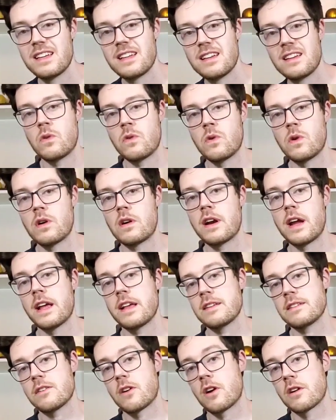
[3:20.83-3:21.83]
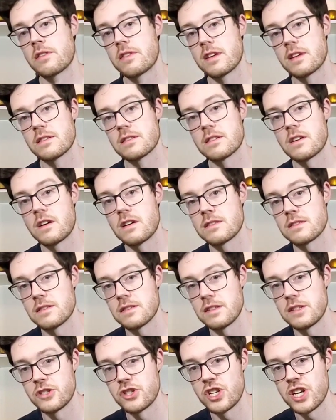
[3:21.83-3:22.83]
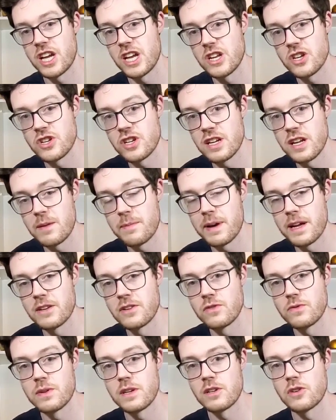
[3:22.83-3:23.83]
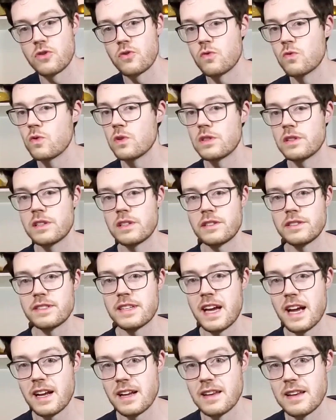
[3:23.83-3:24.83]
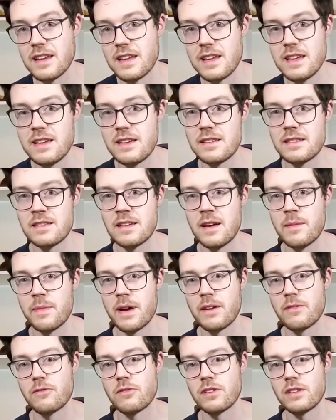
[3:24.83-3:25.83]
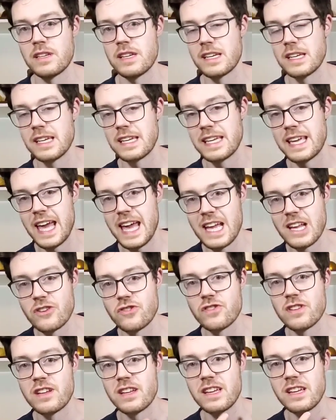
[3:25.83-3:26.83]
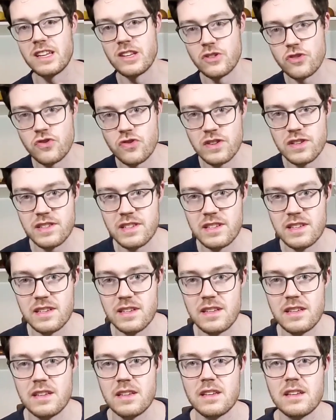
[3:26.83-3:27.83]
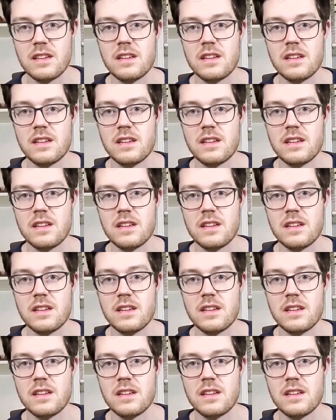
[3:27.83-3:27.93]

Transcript: Or are things constantly changing? Am I doing cool little techniques? Am I really engaged and interested?